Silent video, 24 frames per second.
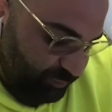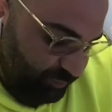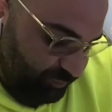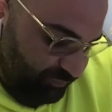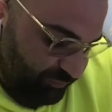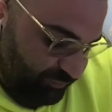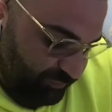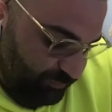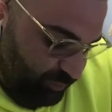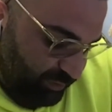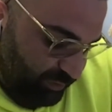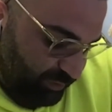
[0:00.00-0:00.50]

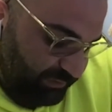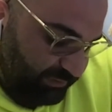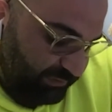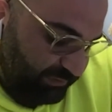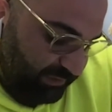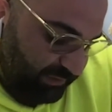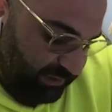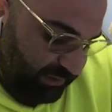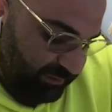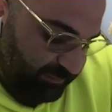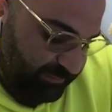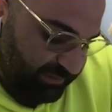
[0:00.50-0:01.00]
From what you're
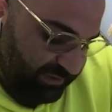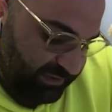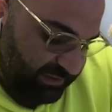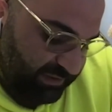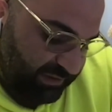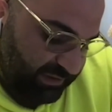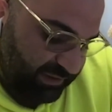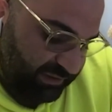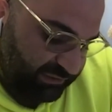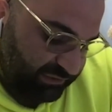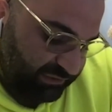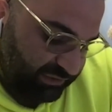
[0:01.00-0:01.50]
telling
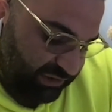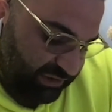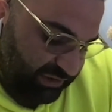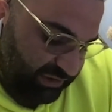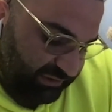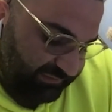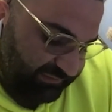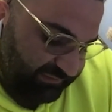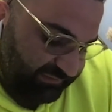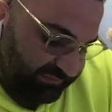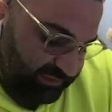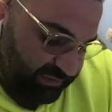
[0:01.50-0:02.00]
me, it took
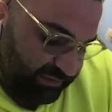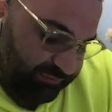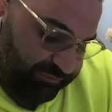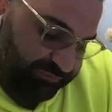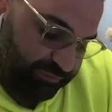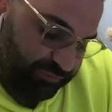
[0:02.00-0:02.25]
us a